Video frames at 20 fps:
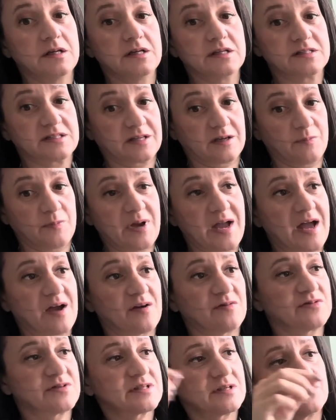Some
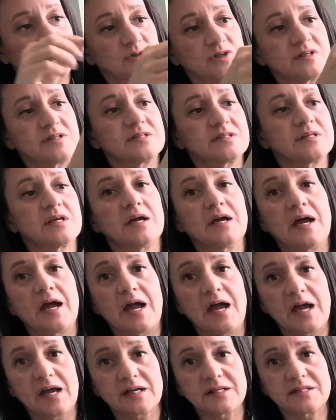have some just
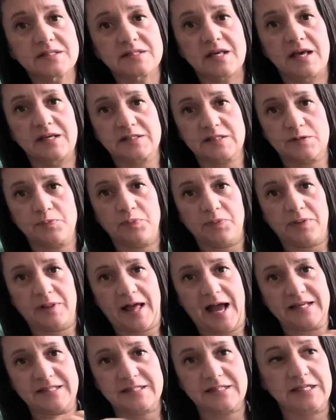excess
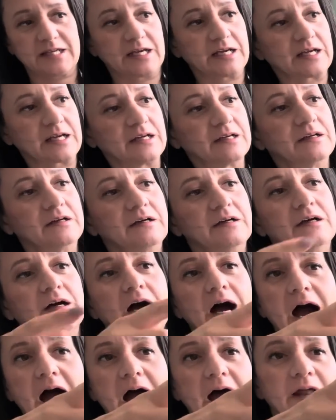plastic.
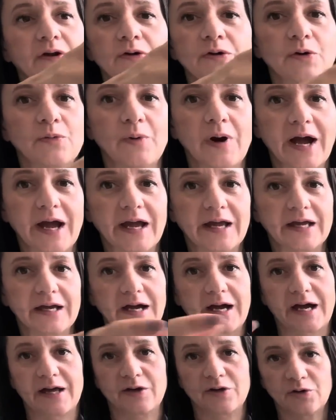I don't know why.
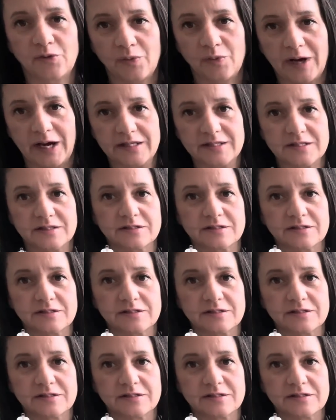I don't know why.